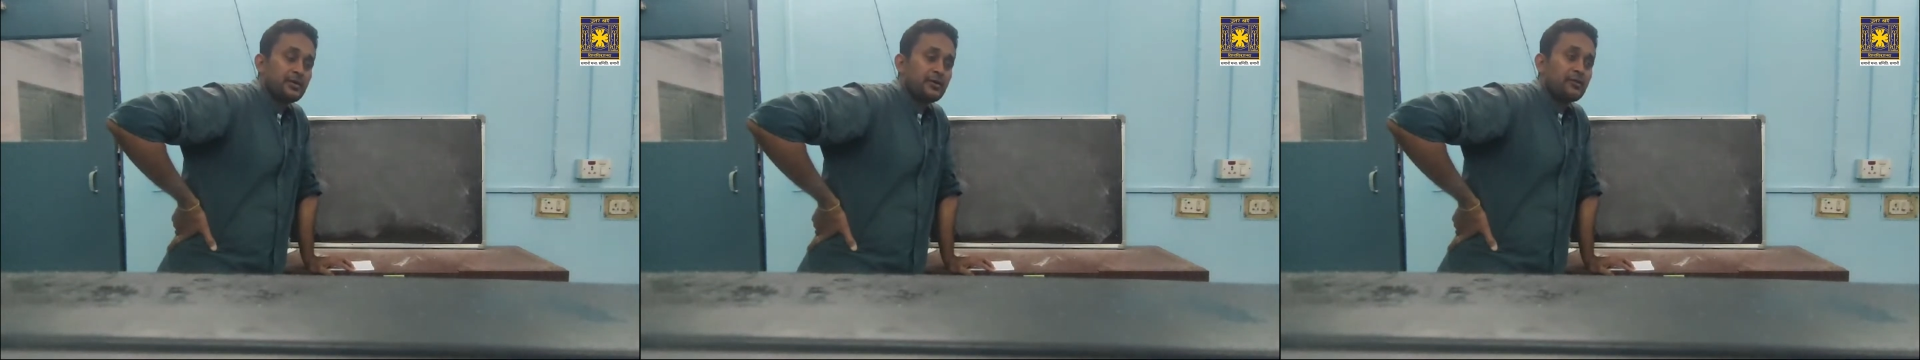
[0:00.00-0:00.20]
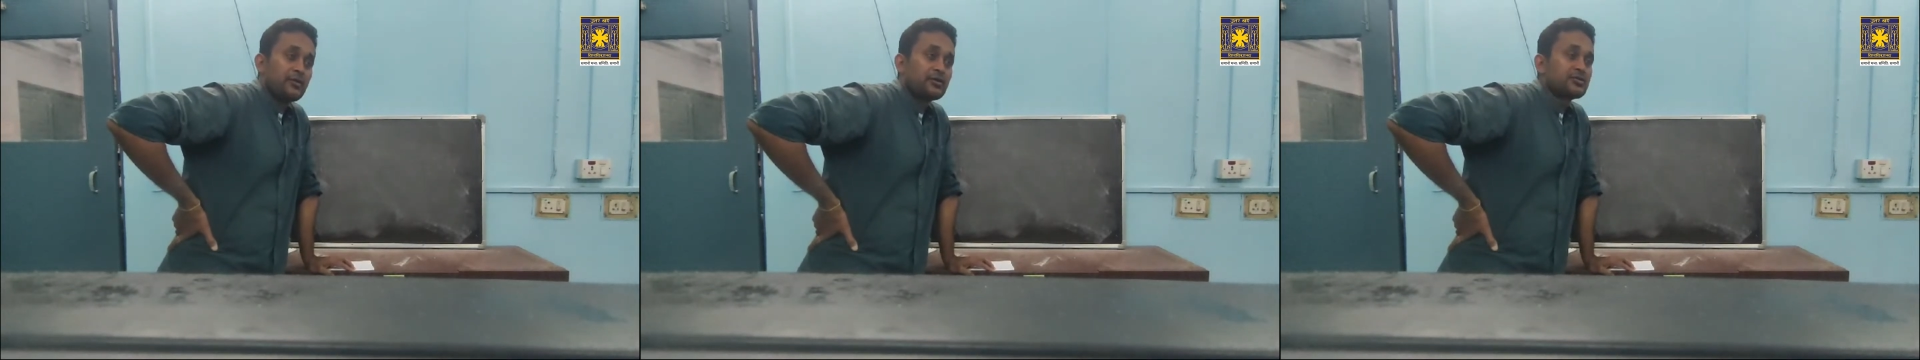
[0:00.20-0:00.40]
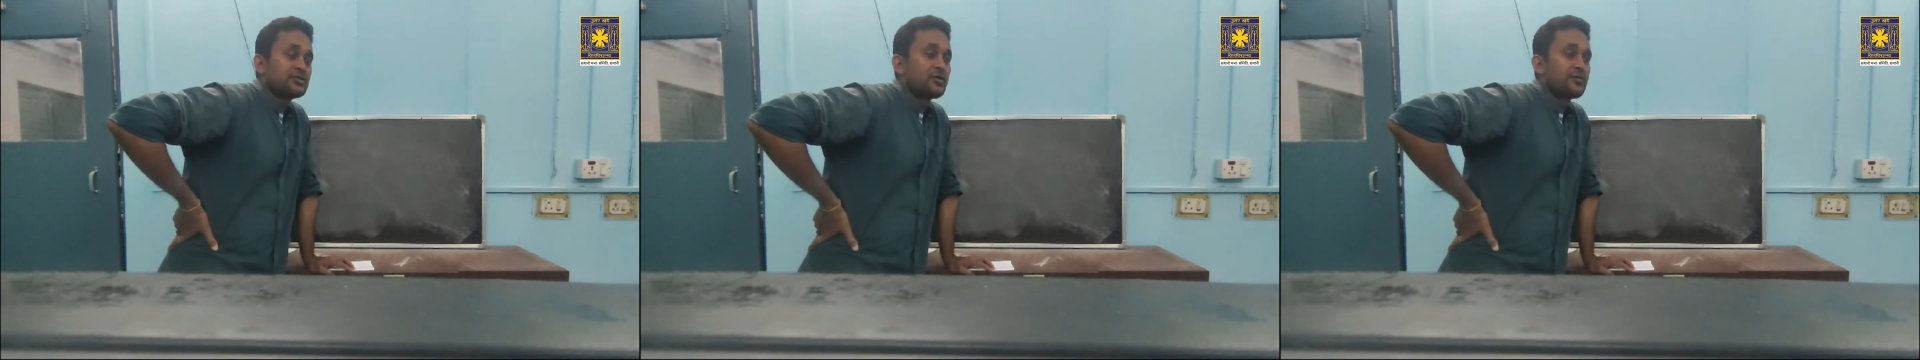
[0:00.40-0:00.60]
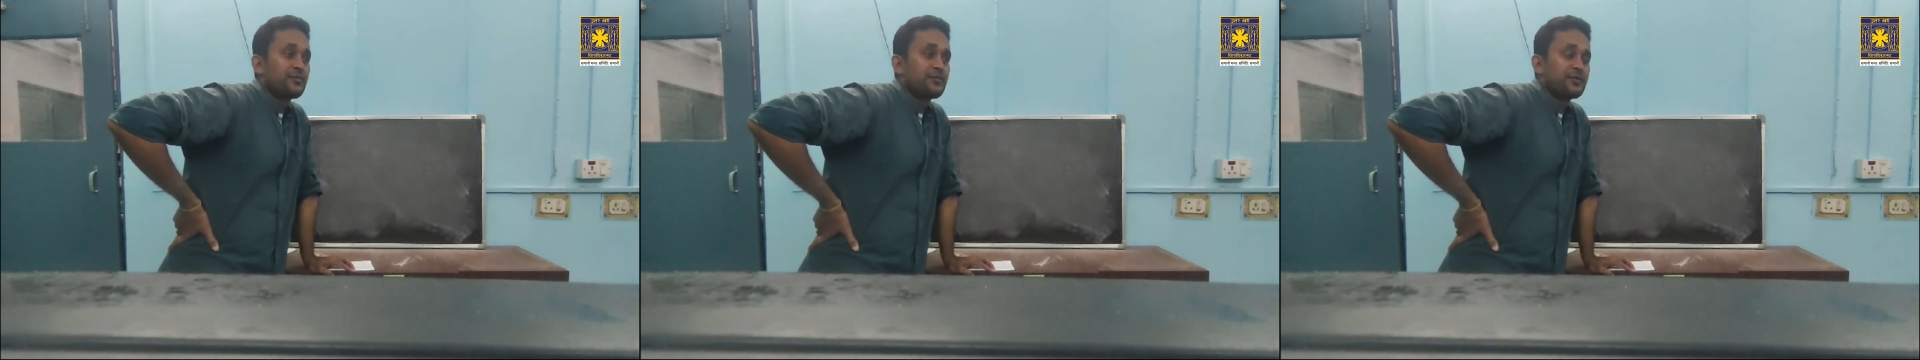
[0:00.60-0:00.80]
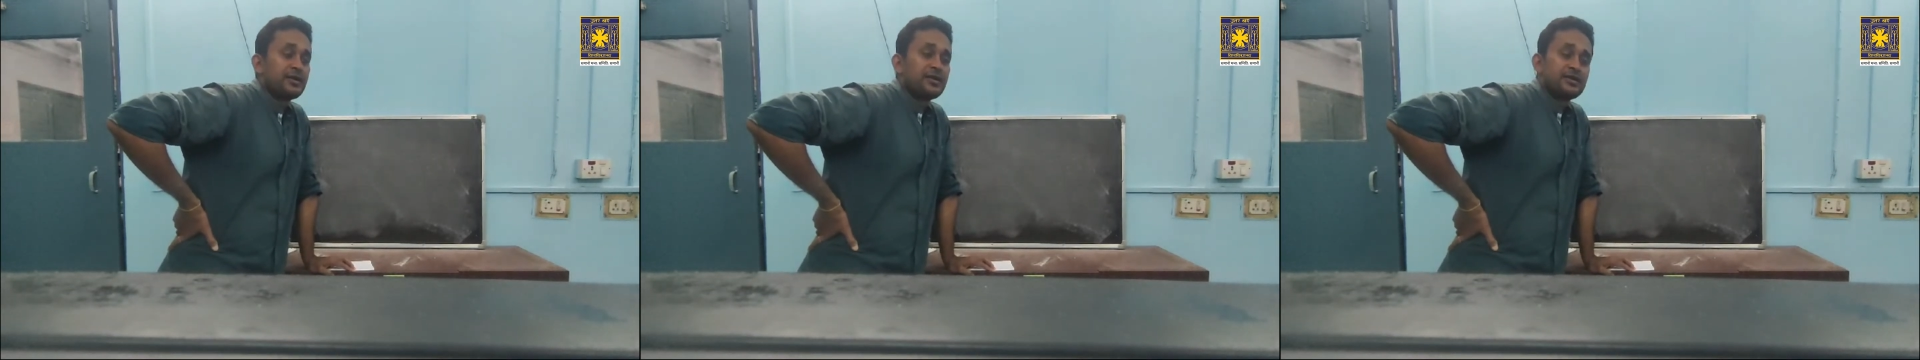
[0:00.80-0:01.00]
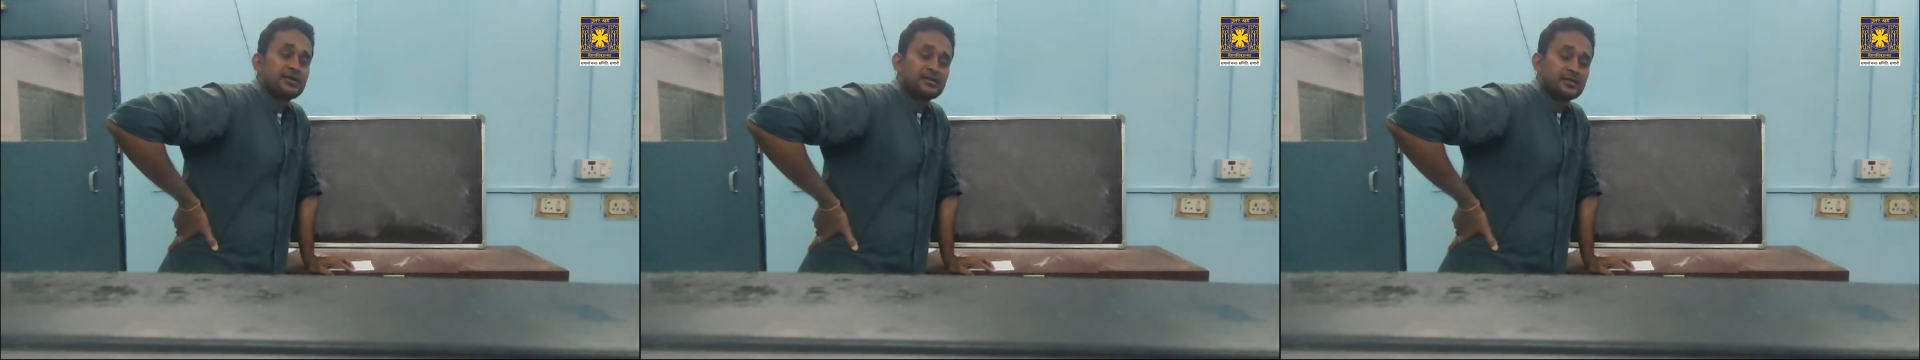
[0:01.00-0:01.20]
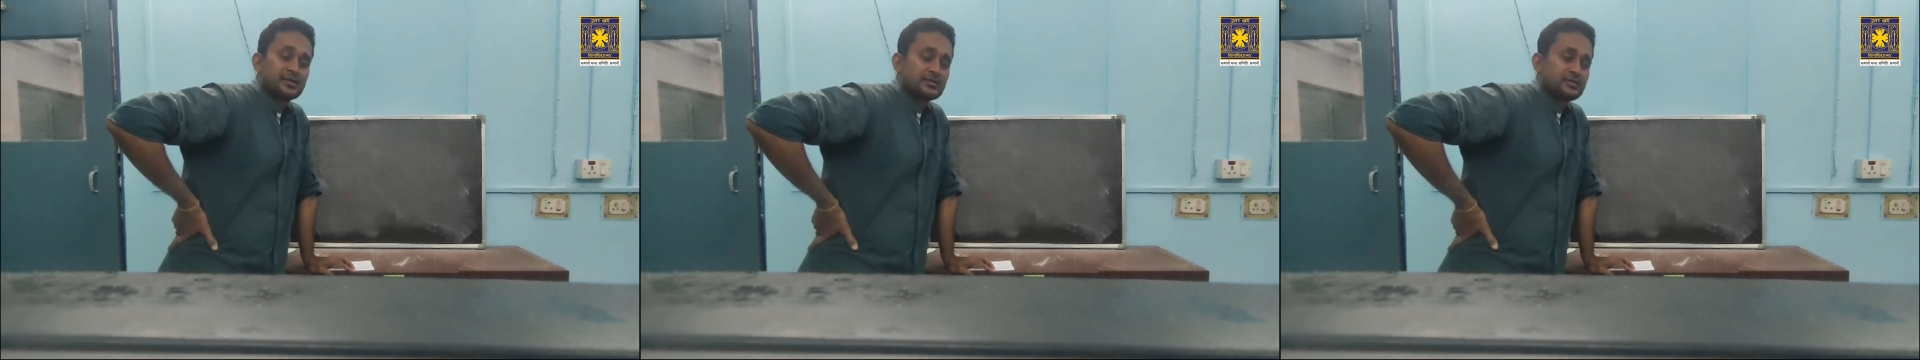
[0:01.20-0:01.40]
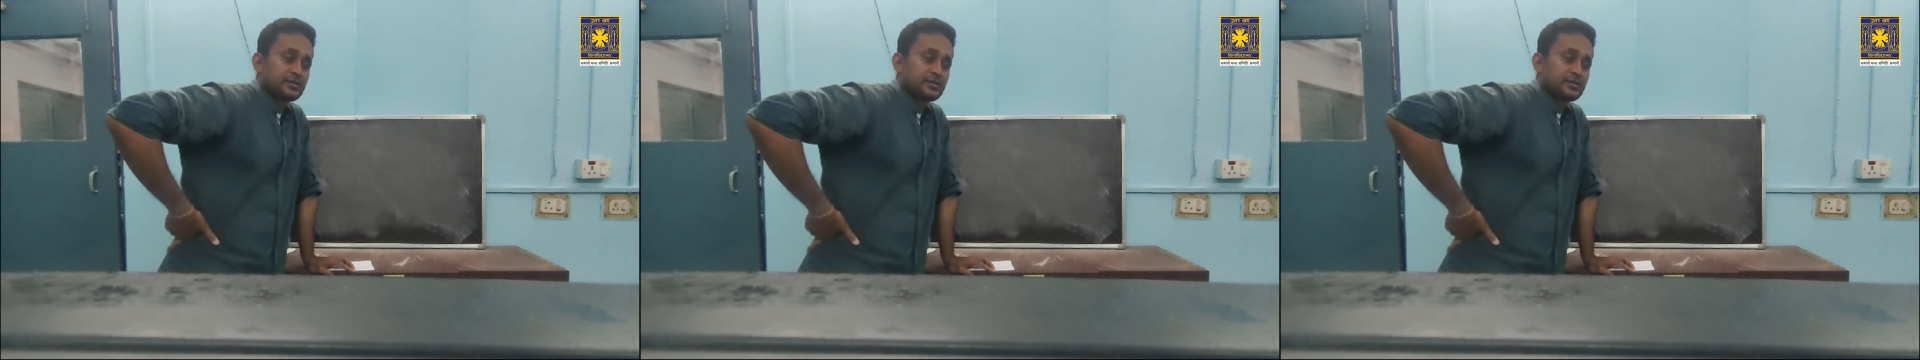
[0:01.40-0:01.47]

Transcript: lots of radiations,